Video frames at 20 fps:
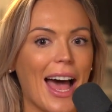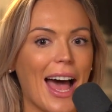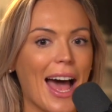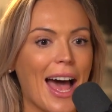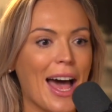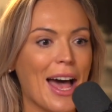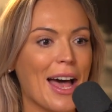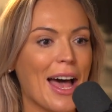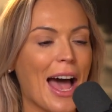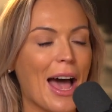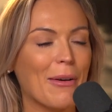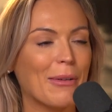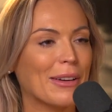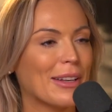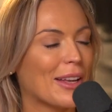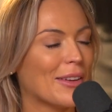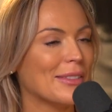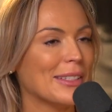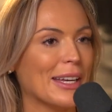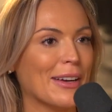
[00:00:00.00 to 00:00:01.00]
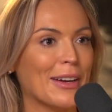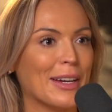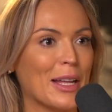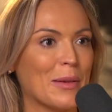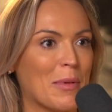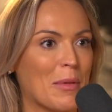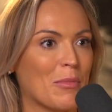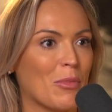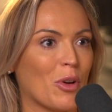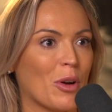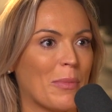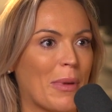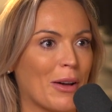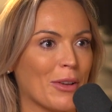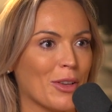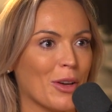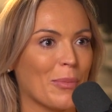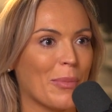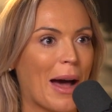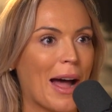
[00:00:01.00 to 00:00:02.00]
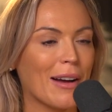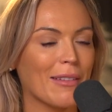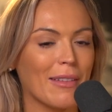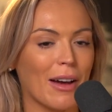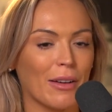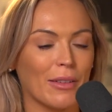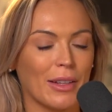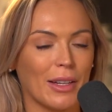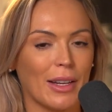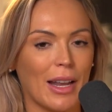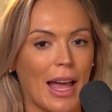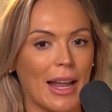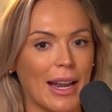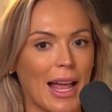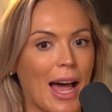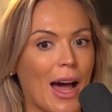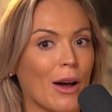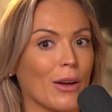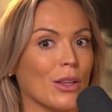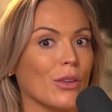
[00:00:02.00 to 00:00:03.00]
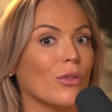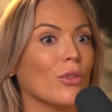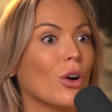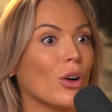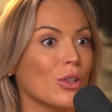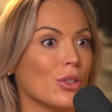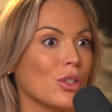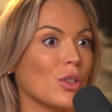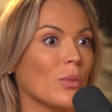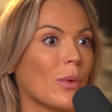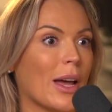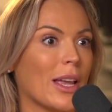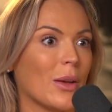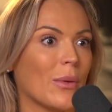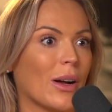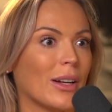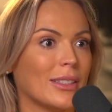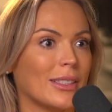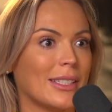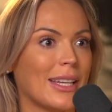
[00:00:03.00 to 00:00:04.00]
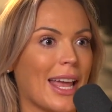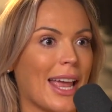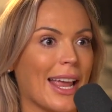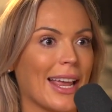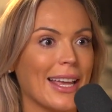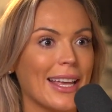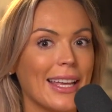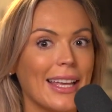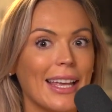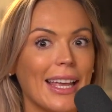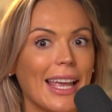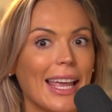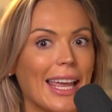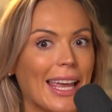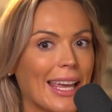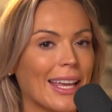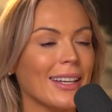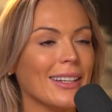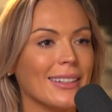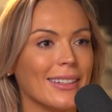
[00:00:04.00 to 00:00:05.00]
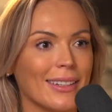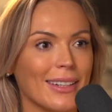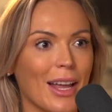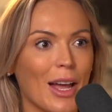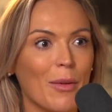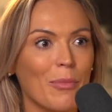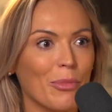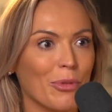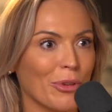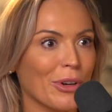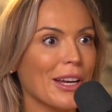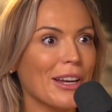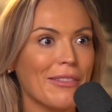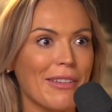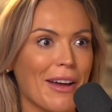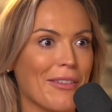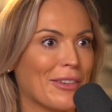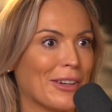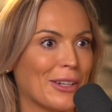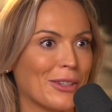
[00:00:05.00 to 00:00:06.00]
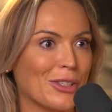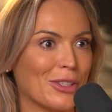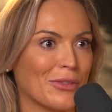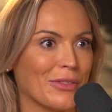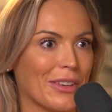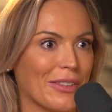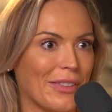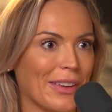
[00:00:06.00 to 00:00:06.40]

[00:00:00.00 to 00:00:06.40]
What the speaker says: I would love to hear a little bit more about your background and how you've got to where you are today in a pretty revolutionary